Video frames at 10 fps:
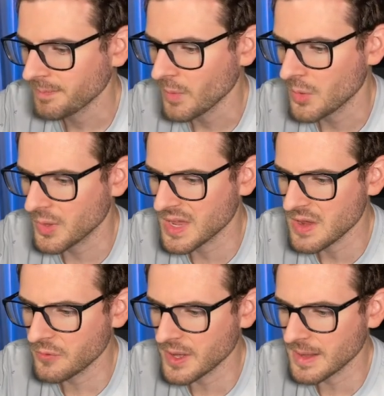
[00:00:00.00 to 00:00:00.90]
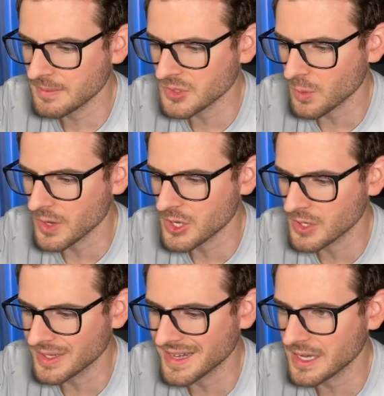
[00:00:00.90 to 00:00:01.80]
The keyframes are where you
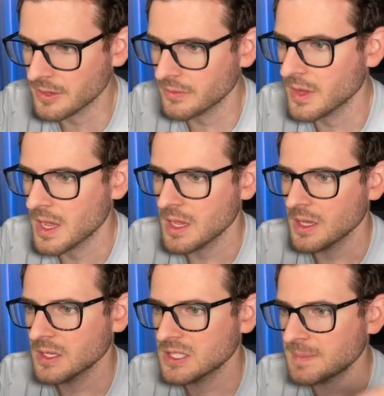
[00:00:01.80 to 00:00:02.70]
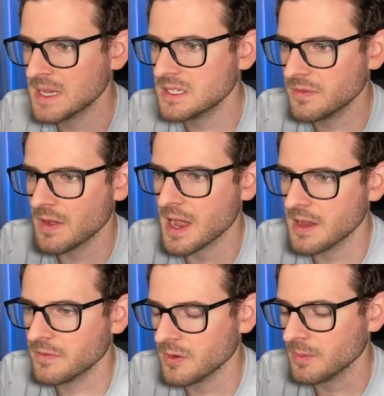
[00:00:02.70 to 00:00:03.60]
can kind of specify
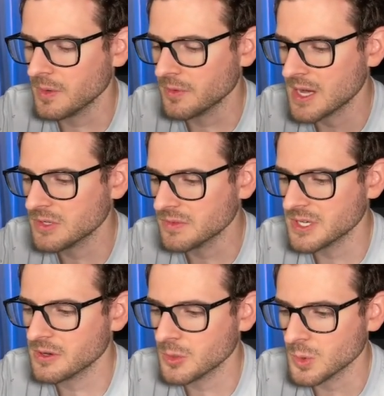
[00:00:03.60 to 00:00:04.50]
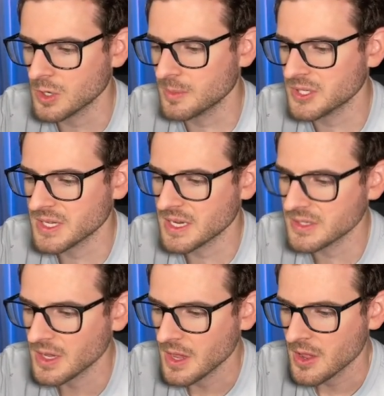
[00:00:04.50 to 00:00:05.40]
from a range of zero to 100%
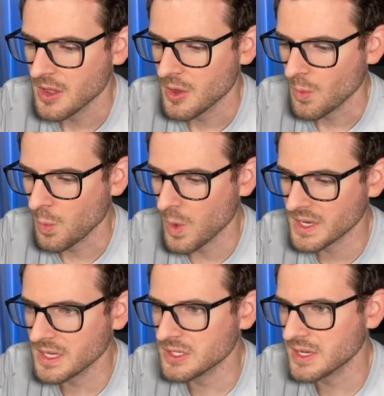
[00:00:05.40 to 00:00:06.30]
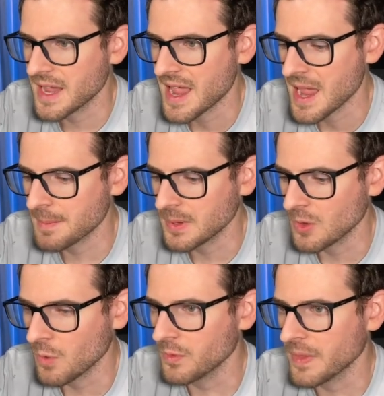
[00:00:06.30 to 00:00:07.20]
what is going to happen
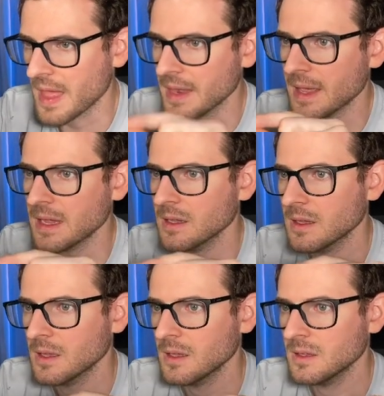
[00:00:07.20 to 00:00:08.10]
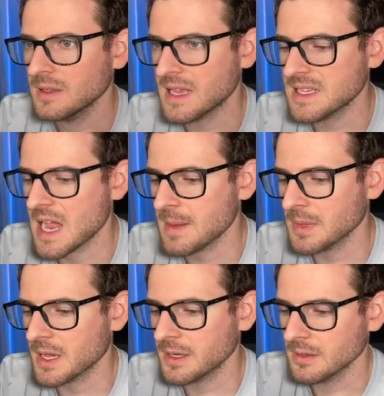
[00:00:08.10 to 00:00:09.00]
over that like that
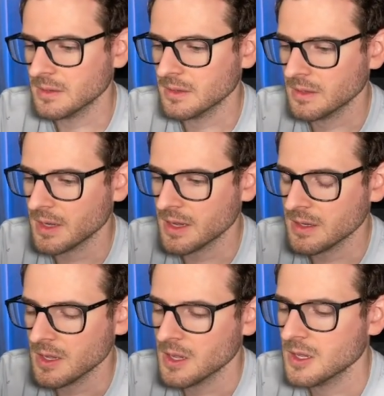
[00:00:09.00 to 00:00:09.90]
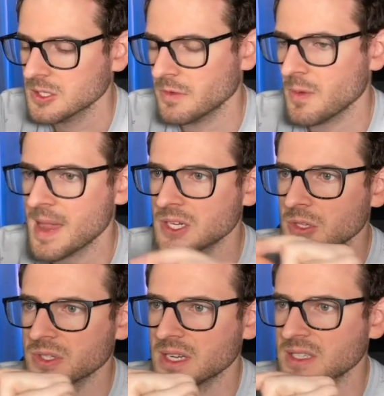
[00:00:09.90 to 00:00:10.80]
timeline. Okay. So if you imagine
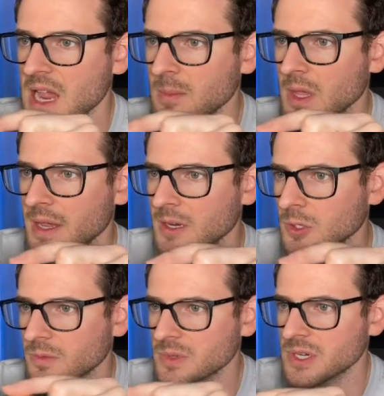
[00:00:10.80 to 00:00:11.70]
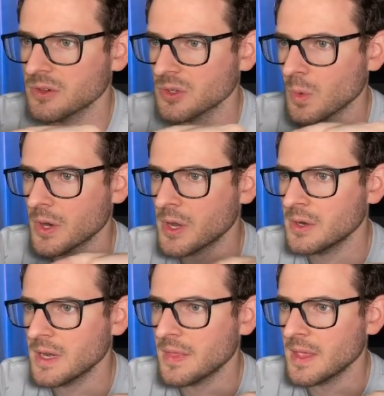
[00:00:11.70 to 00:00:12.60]
there's like a timeline, it goes from zero to
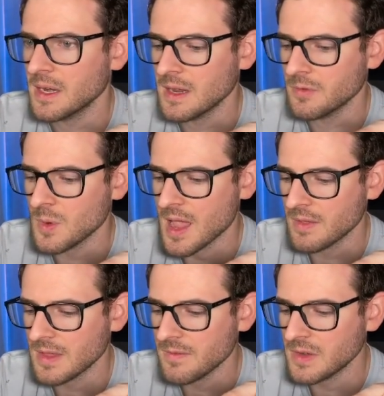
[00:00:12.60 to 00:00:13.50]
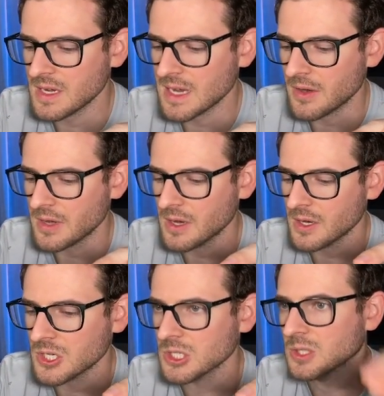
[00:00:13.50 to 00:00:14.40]
100. And then if you have infinite down here, it
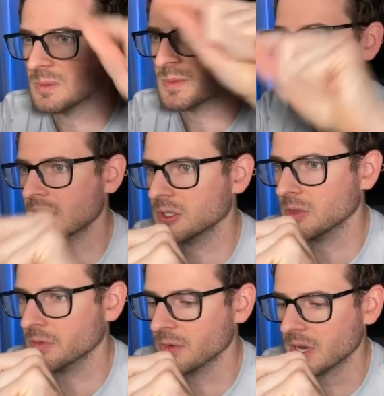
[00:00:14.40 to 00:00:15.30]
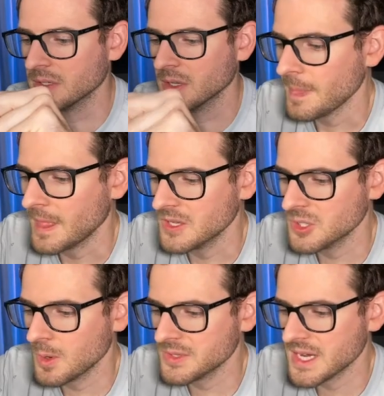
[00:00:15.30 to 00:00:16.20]
just loops back to the front. And so what
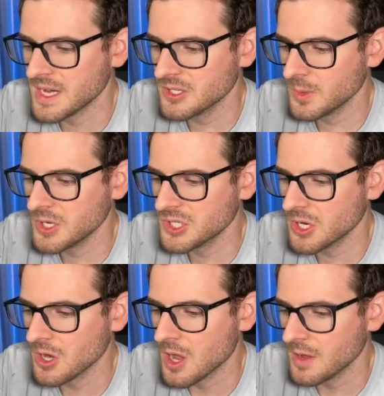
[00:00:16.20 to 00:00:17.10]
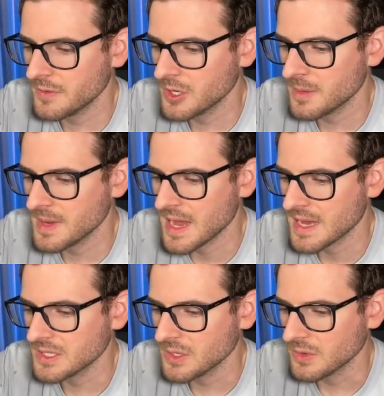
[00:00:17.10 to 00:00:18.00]
we're saying is when you start off, you're going to be
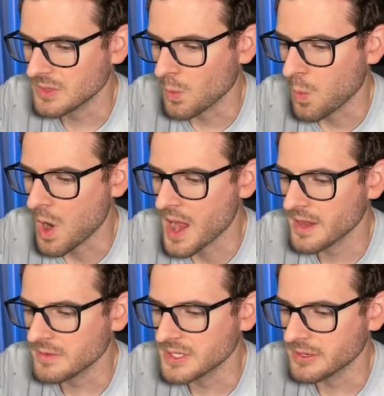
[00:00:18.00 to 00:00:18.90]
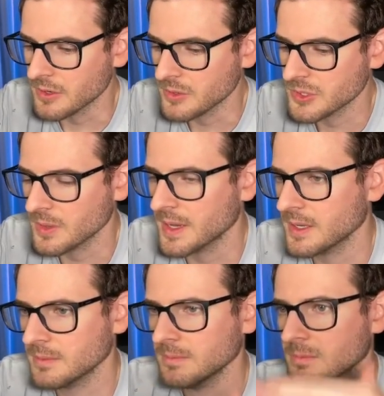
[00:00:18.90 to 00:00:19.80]
at y of zero. So
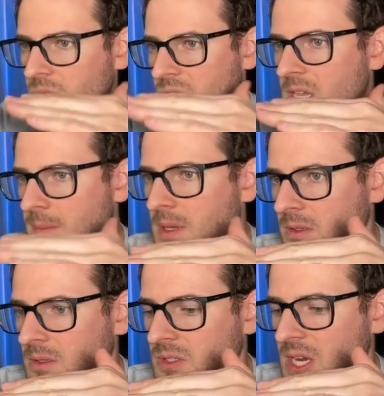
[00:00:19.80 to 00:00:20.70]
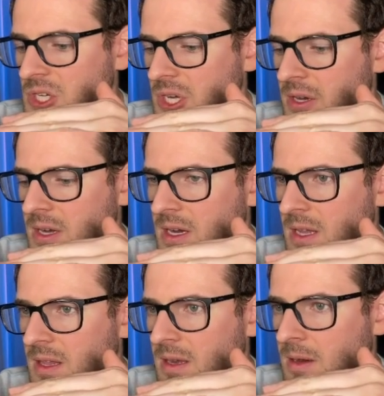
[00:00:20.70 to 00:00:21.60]
like just keep it stationary. And
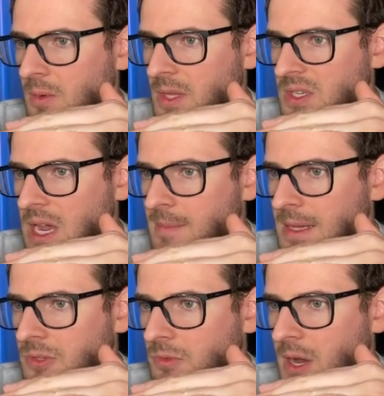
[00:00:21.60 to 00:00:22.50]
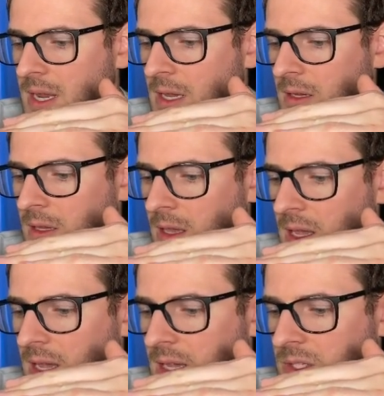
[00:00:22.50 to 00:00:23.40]
then when the timeline's running,
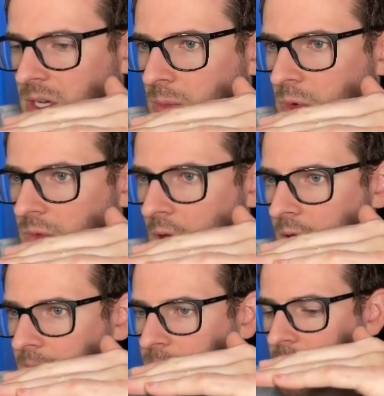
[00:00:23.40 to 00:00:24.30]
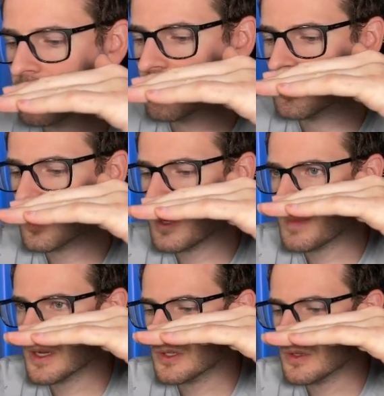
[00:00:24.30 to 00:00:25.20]
it's going to move up 20
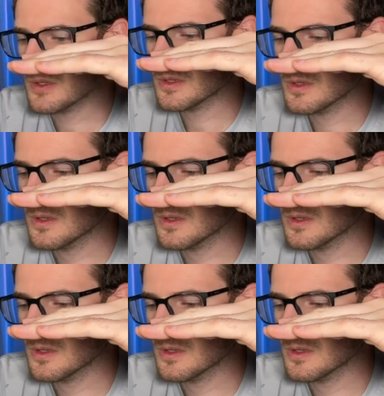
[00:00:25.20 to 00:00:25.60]
pixels.